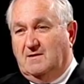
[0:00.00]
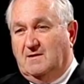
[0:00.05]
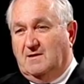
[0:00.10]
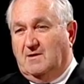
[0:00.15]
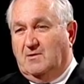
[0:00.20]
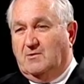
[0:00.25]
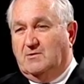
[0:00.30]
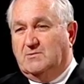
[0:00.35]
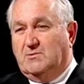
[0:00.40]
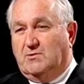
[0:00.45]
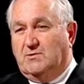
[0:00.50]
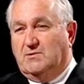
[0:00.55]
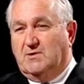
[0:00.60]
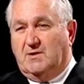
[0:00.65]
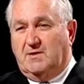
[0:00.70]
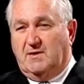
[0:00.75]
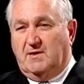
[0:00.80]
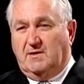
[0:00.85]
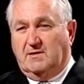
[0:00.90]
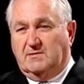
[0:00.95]
other sorts of
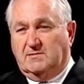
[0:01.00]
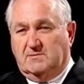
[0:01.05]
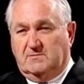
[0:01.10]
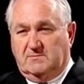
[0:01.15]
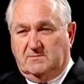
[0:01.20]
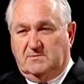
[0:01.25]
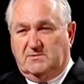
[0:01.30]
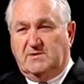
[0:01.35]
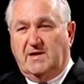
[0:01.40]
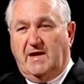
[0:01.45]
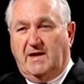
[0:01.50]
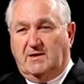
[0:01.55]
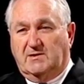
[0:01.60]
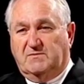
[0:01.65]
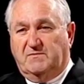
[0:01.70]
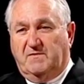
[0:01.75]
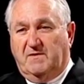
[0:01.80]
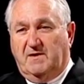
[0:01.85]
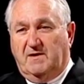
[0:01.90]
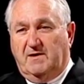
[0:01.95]
things that was
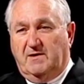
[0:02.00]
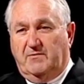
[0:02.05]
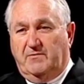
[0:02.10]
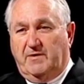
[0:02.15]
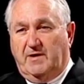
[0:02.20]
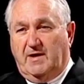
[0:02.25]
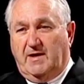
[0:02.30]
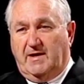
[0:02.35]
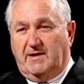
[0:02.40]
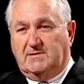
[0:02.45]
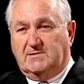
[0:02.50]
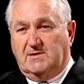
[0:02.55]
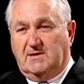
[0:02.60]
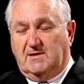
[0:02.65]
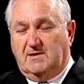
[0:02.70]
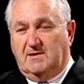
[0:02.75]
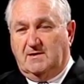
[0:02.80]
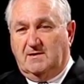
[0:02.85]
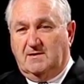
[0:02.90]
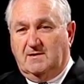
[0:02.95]
satisfying and relaxing.